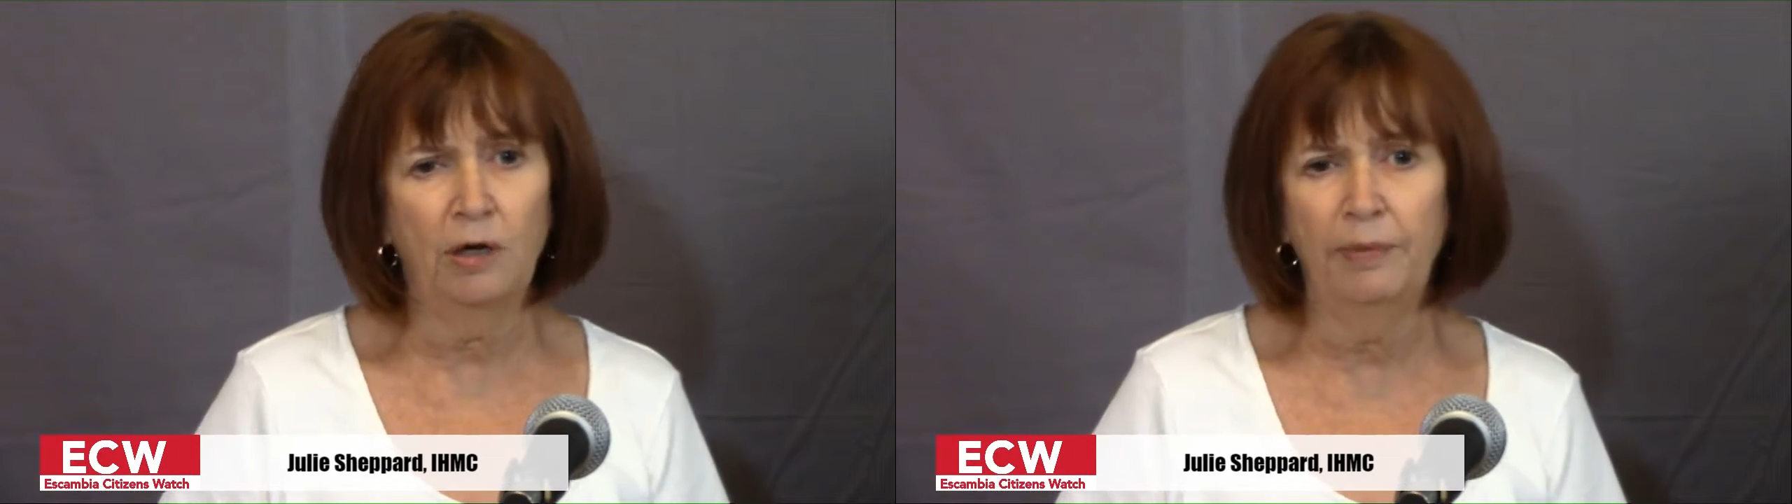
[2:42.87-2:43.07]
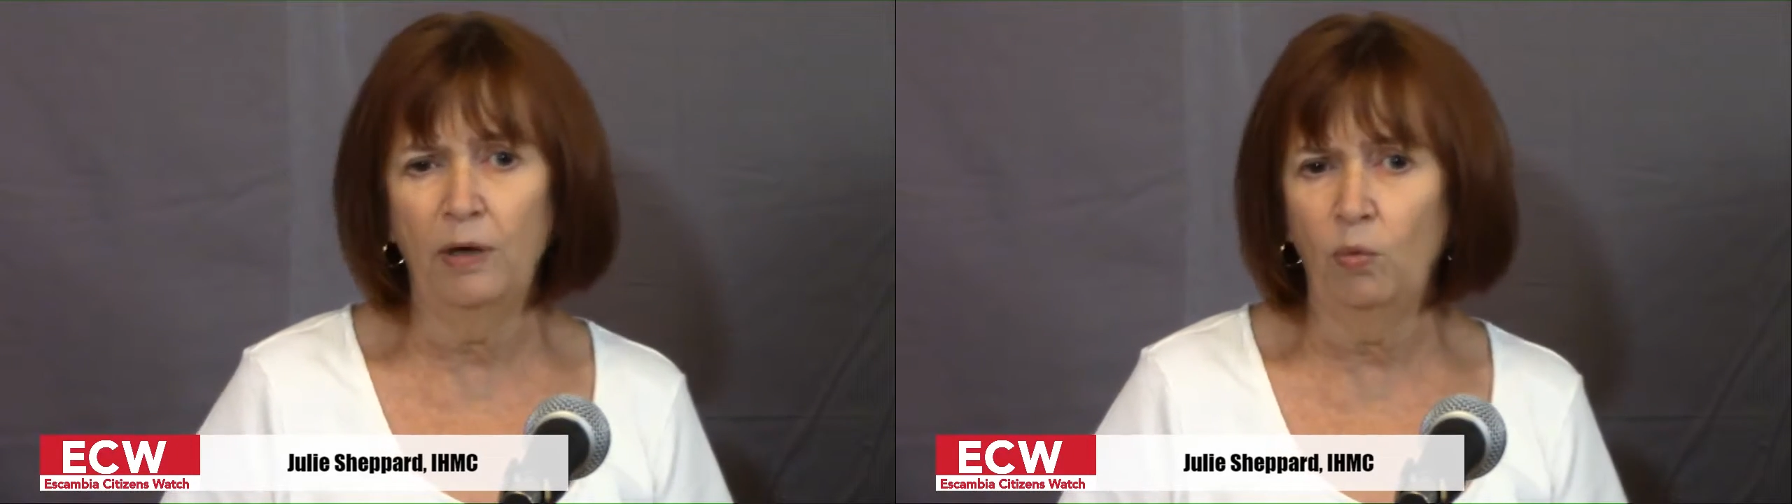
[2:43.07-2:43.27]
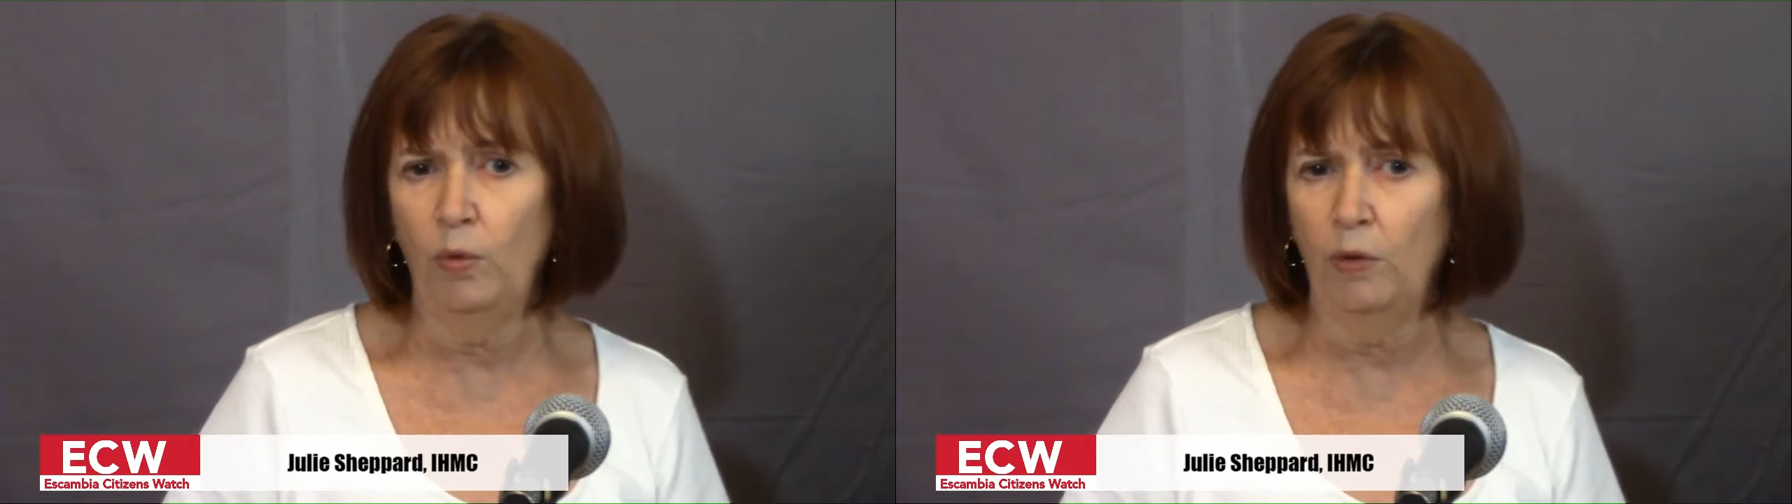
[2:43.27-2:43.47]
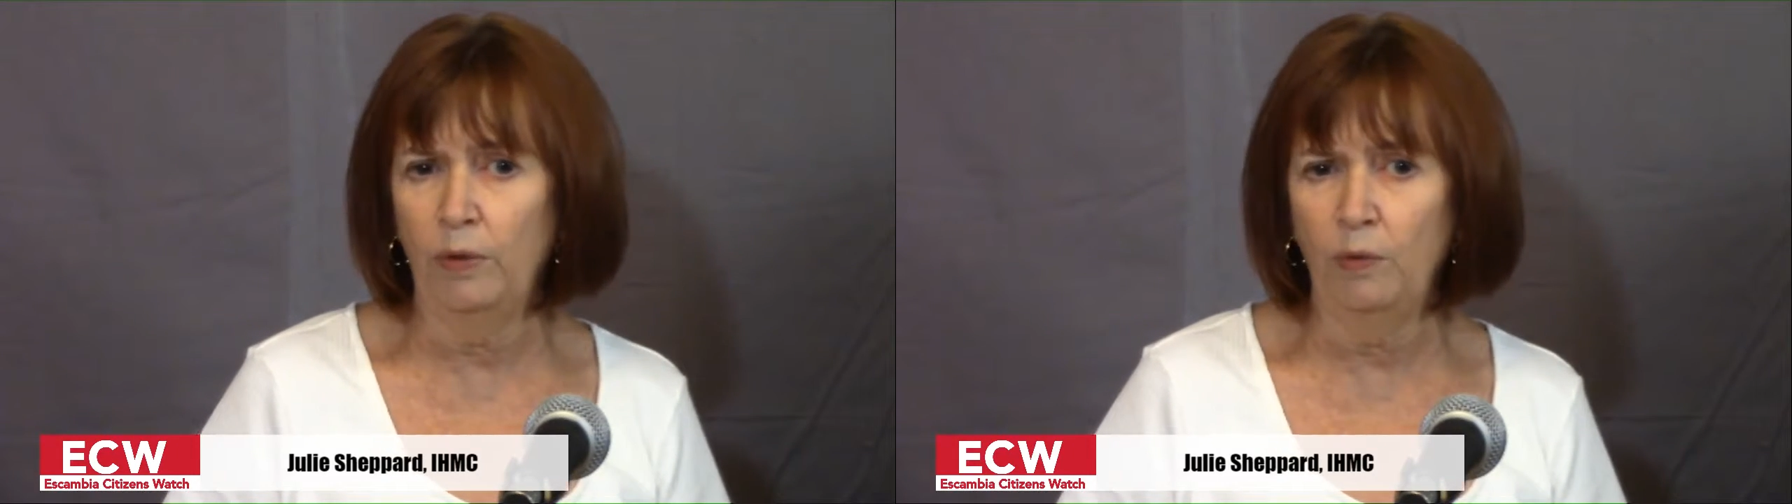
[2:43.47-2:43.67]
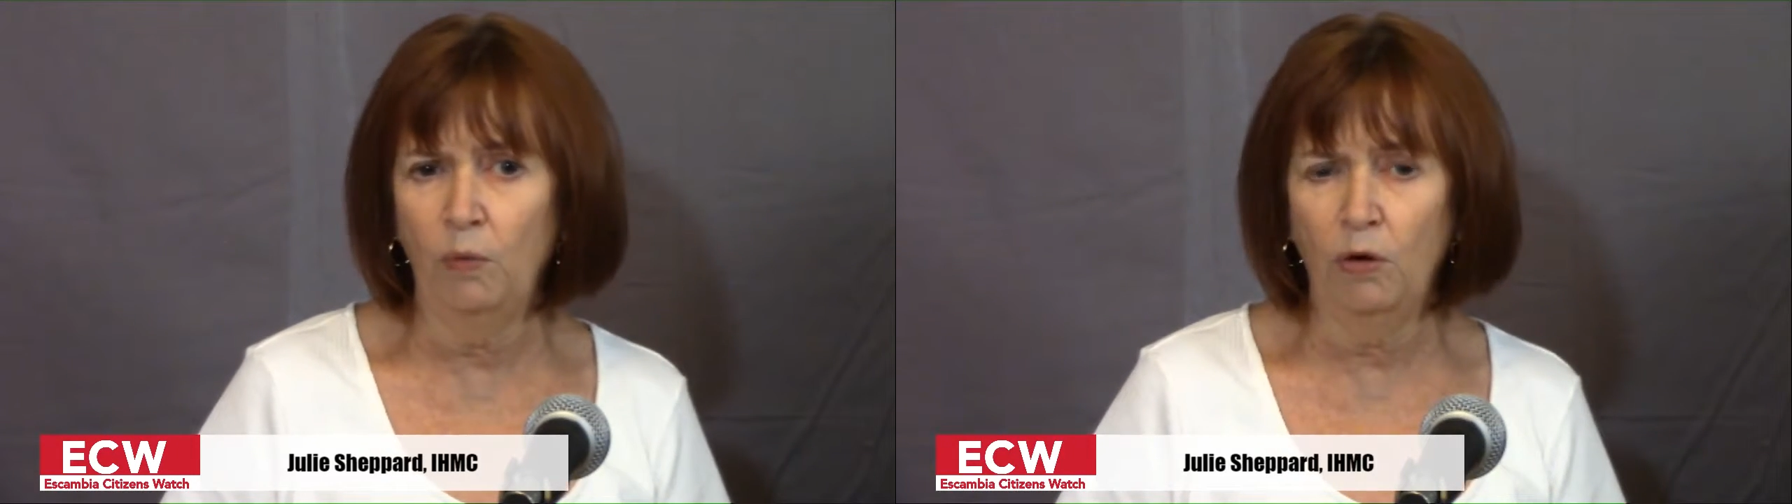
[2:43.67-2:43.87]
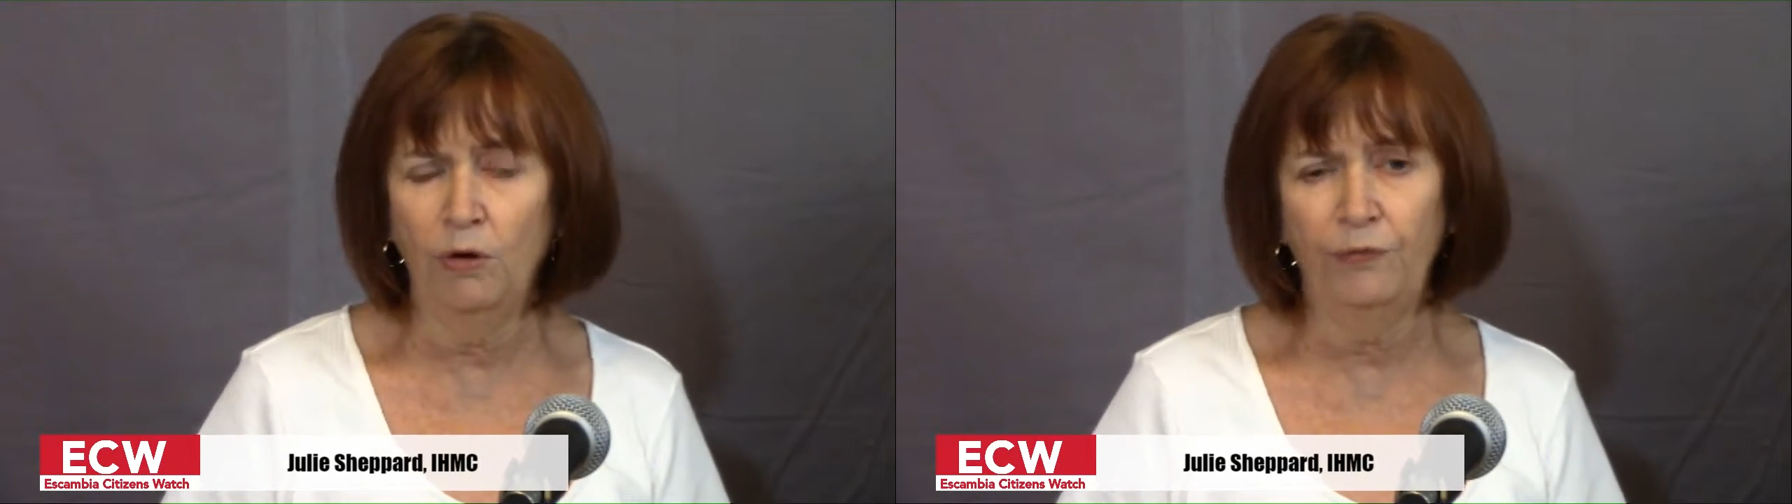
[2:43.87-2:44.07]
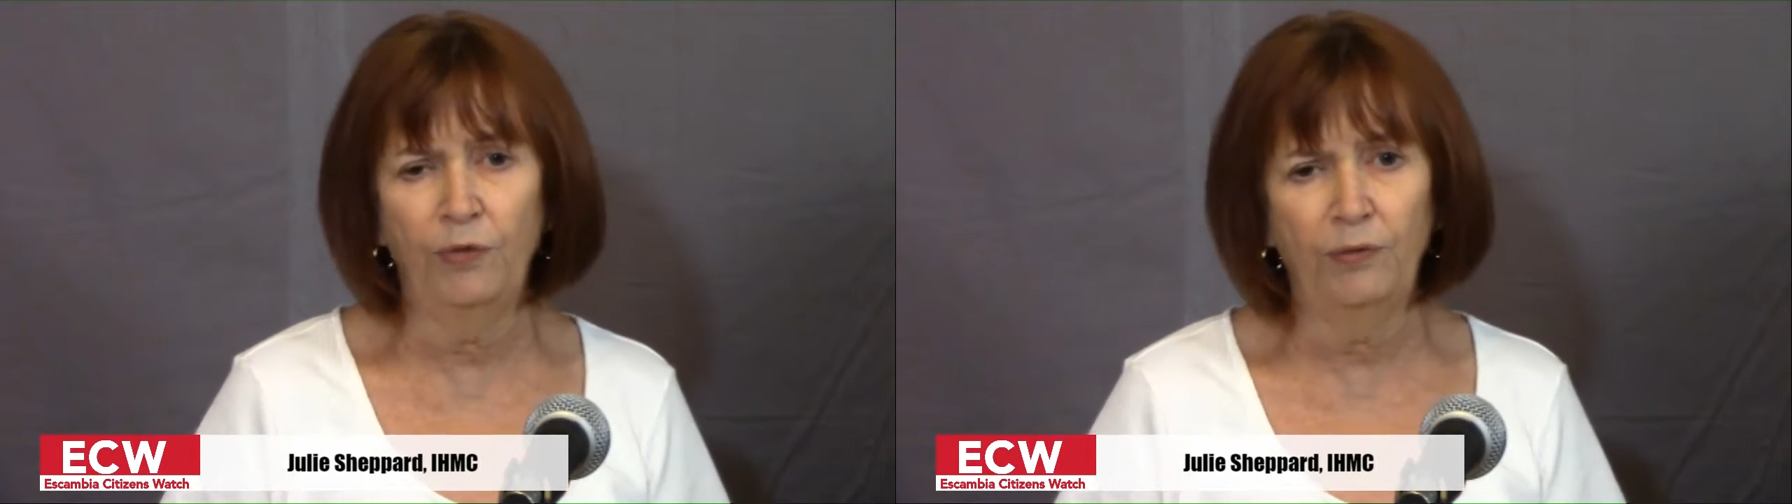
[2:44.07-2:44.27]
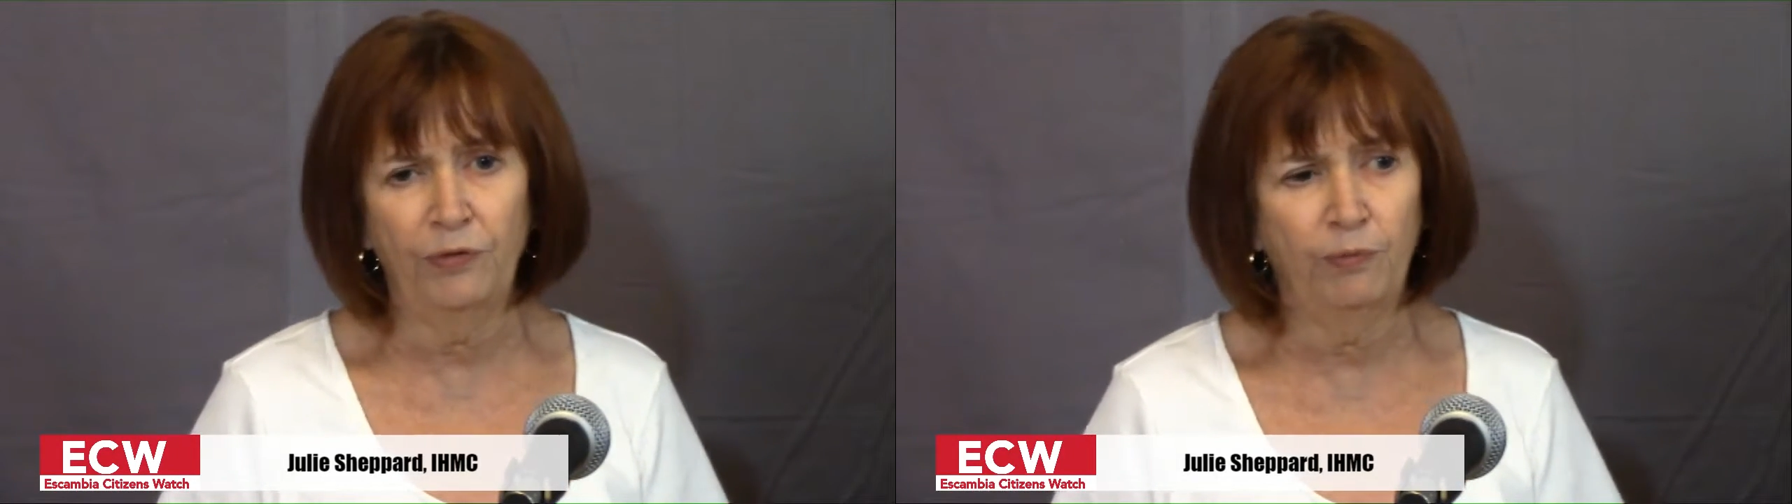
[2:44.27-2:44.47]
about where we were
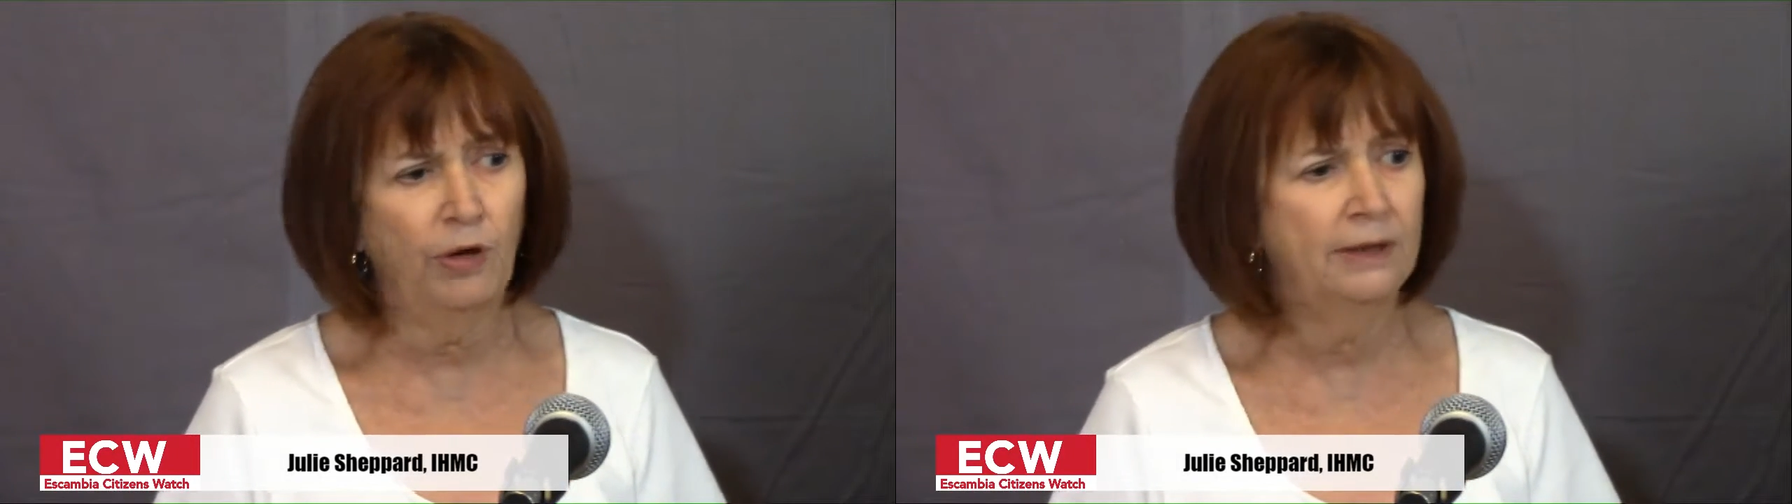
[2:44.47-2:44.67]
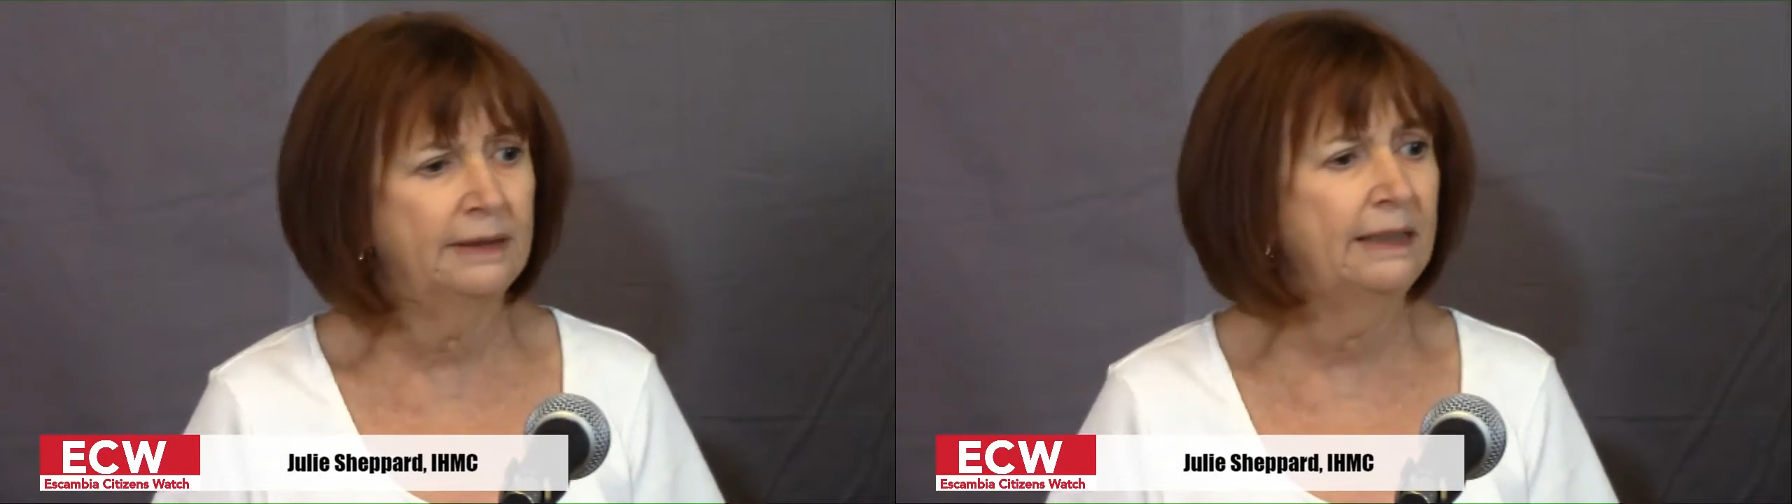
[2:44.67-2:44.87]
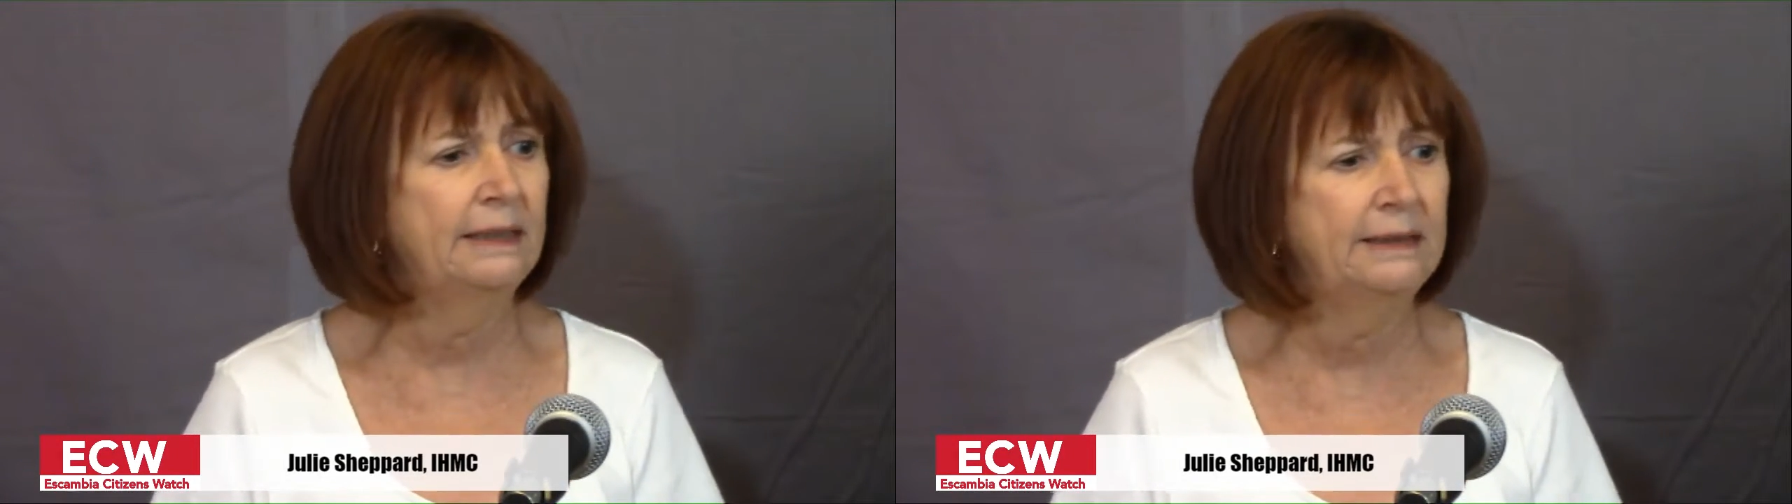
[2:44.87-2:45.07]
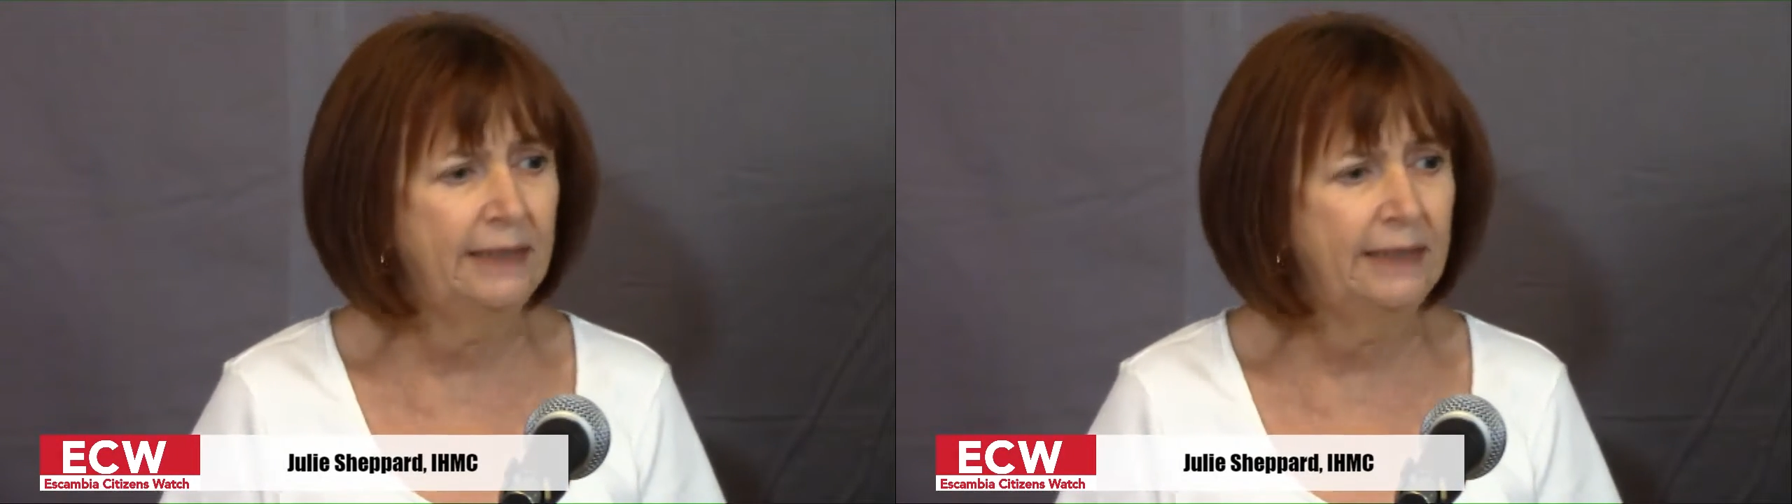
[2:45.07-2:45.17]
throughout the process,